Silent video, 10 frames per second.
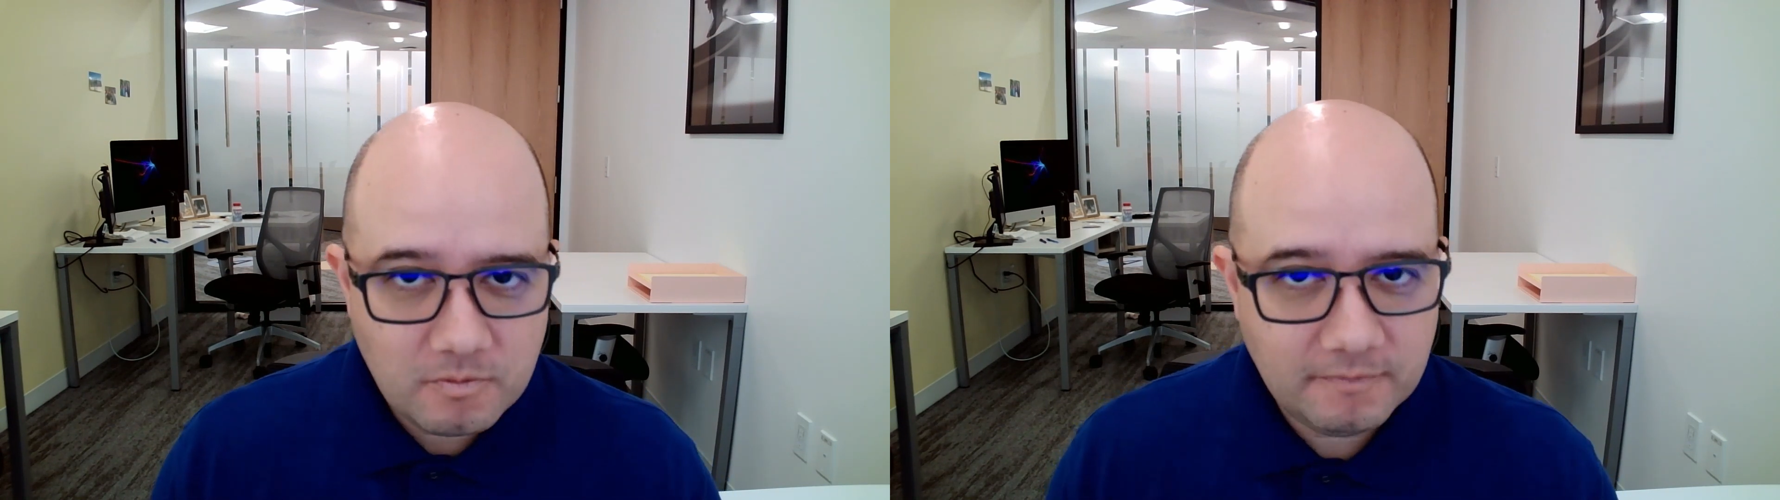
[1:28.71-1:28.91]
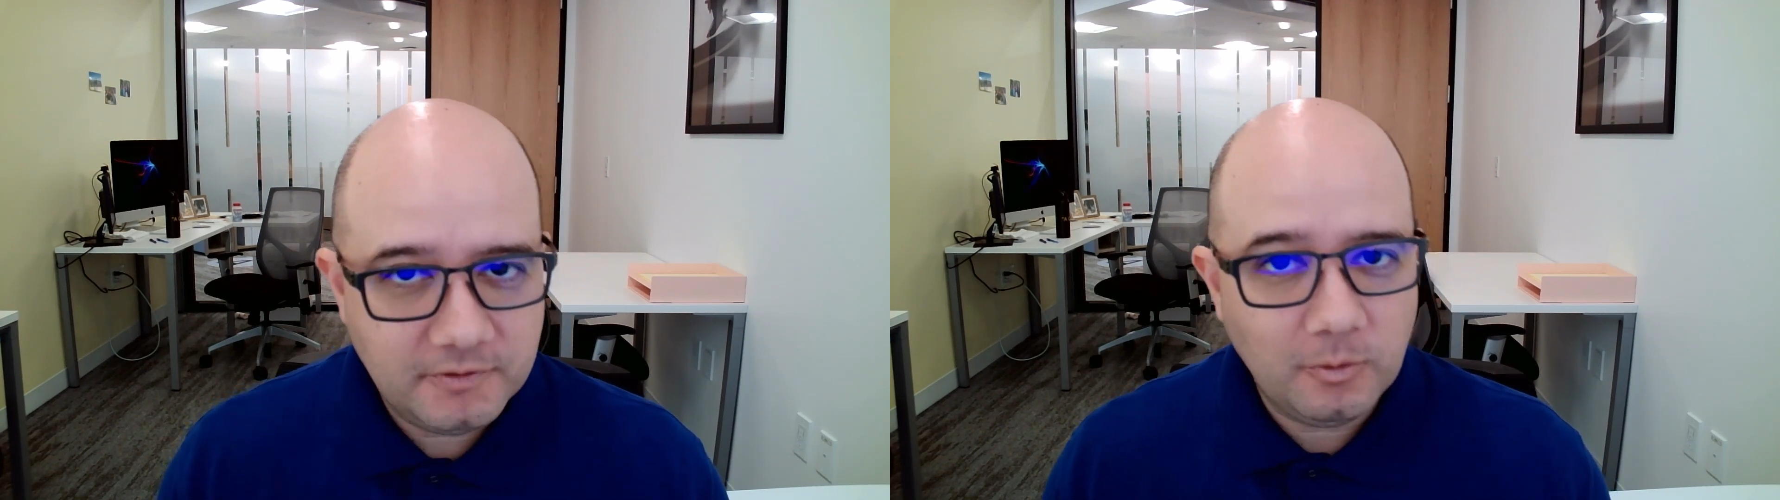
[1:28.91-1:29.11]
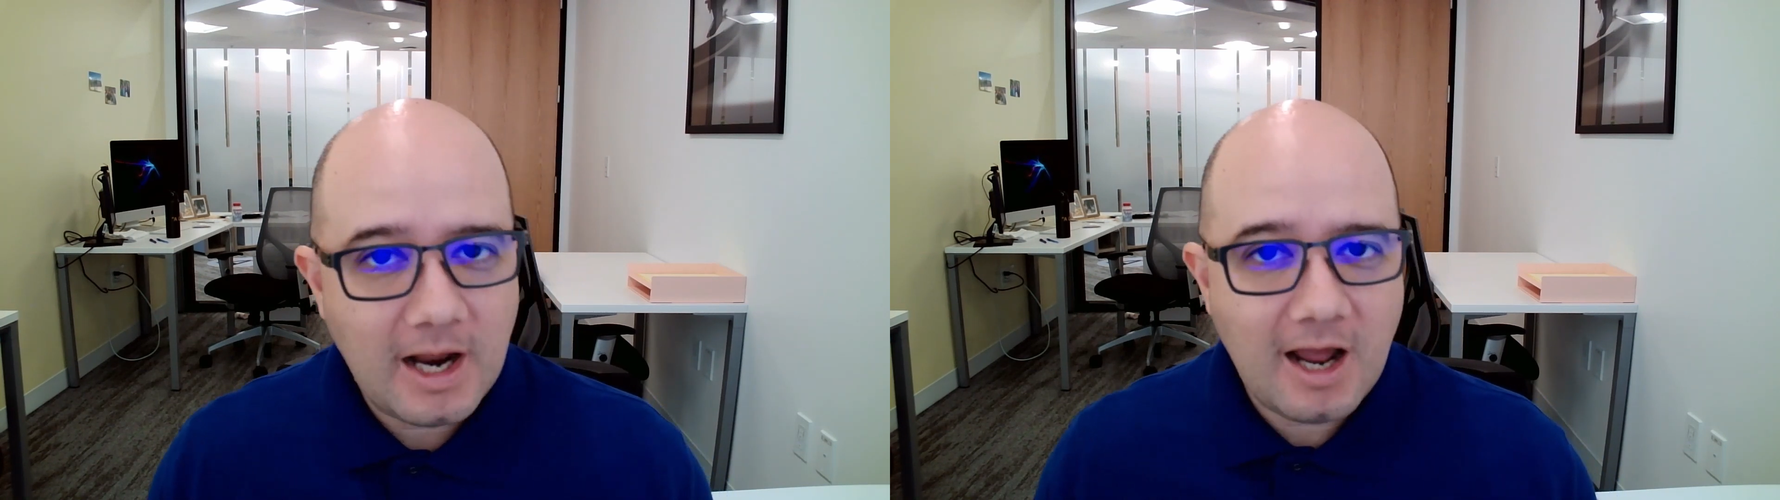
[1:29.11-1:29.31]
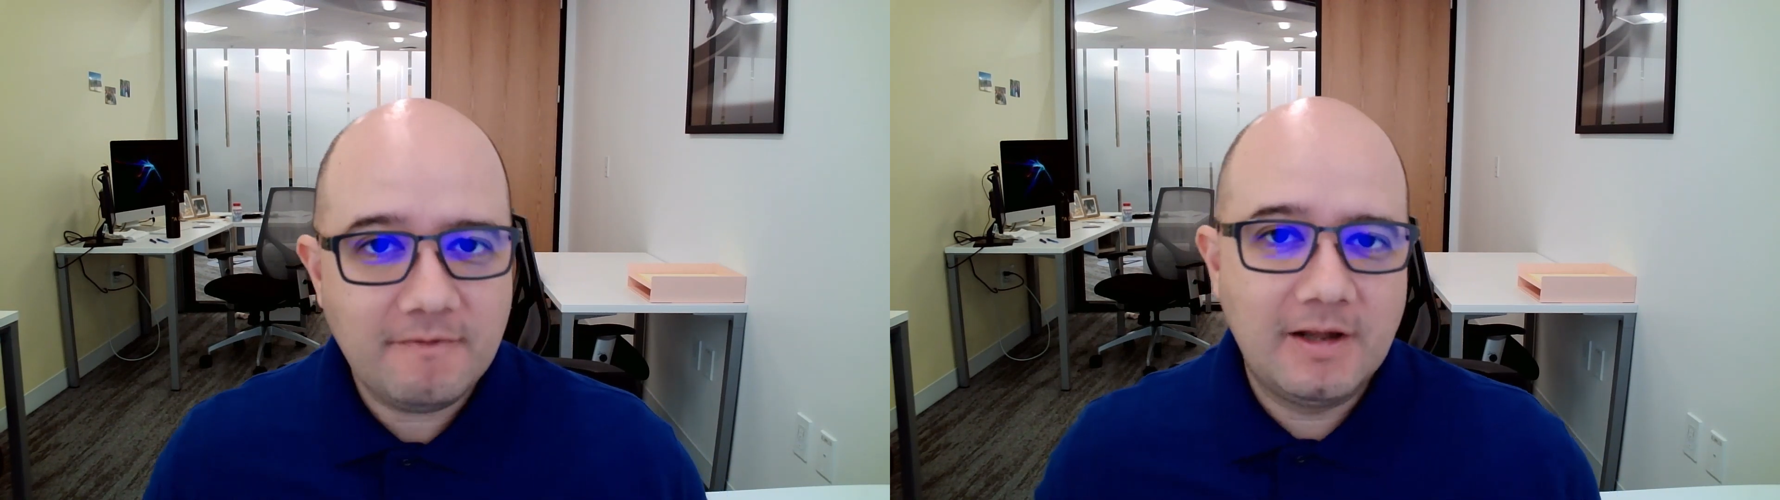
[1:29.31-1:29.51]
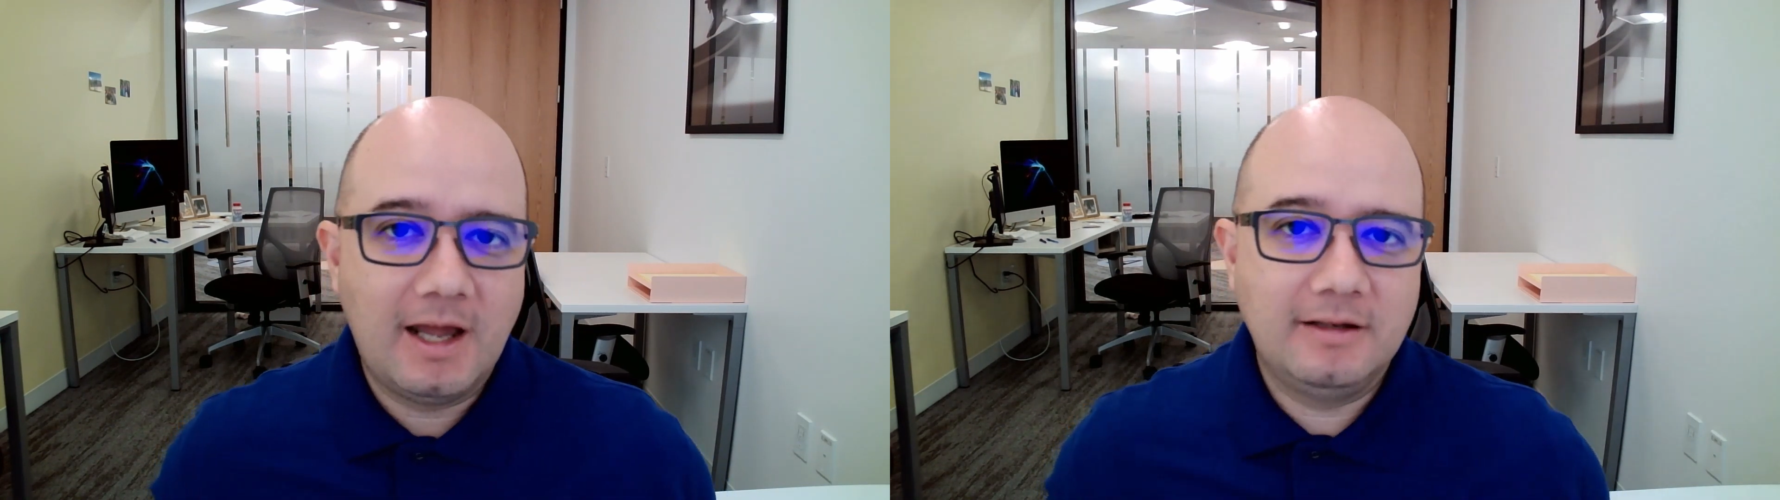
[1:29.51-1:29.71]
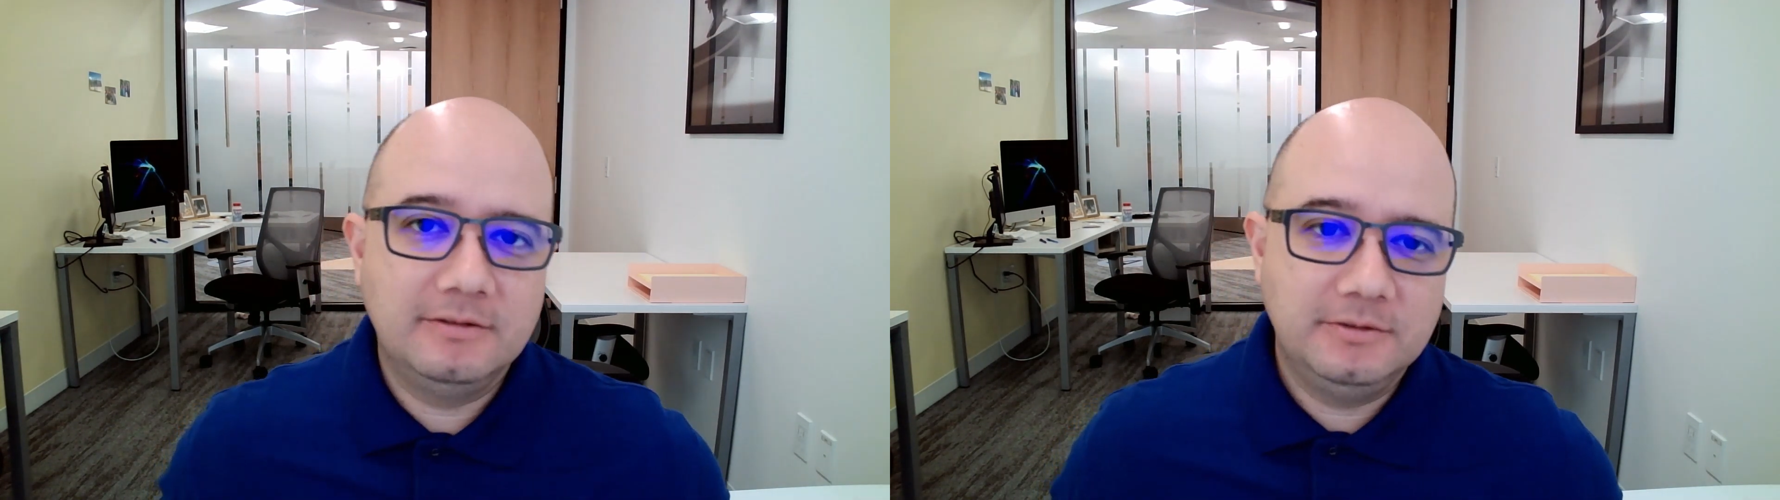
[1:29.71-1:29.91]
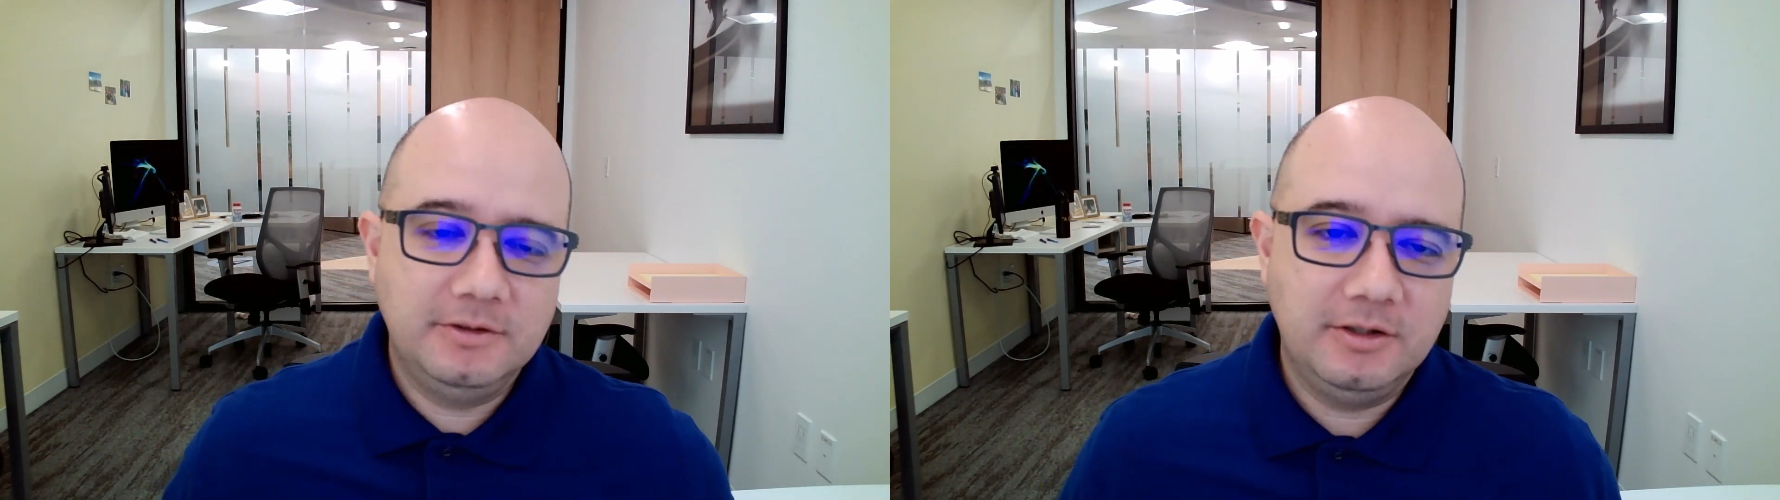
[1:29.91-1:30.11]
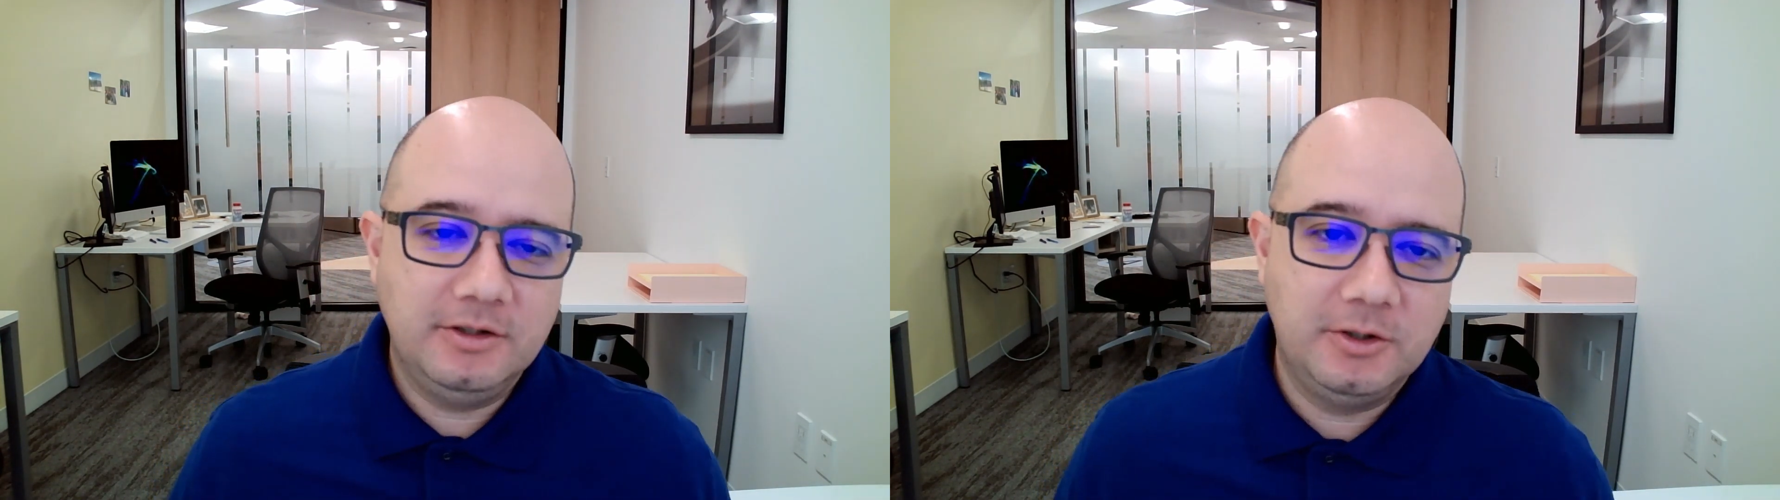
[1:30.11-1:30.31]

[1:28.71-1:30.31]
don't have that, you